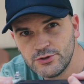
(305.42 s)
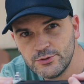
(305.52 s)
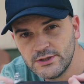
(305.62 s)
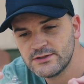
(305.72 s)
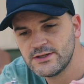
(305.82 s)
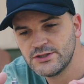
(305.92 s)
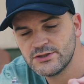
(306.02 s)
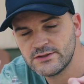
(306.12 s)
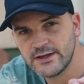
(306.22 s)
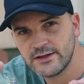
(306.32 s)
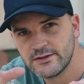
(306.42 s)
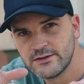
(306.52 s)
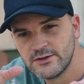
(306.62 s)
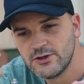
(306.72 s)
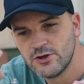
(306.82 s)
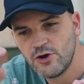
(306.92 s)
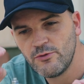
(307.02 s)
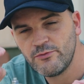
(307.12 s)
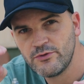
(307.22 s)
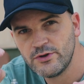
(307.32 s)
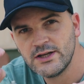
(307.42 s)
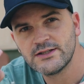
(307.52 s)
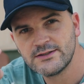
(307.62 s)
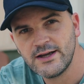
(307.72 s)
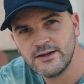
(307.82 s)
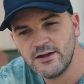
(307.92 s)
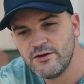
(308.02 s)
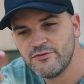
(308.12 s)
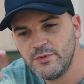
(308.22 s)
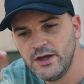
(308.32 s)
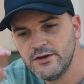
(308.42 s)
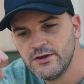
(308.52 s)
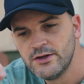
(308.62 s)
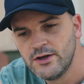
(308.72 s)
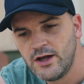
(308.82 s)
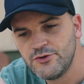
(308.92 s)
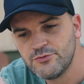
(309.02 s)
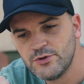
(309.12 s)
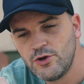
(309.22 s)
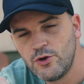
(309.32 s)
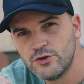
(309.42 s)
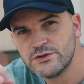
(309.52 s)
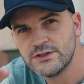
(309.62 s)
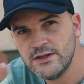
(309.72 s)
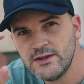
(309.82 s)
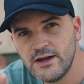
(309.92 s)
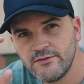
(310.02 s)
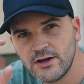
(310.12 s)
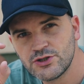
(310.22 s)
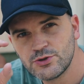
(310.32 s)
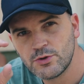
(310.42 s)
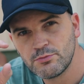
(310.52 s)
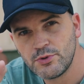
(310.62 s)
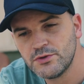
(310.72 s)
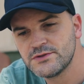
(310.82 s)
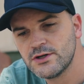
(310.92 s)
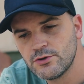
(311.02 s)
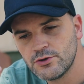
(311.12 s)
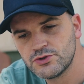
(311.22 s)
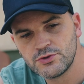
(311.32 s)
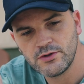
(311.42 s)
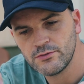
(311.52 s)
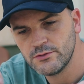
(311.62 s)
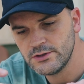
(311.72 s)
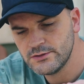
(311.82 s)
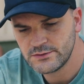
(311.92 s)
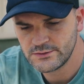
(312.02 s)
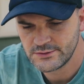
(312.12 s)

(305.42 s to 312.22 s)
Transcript: to it. It's not just like, hopefully it's tight enough, but I'll drill holes, and then I've got short bolts that'll go straight through these.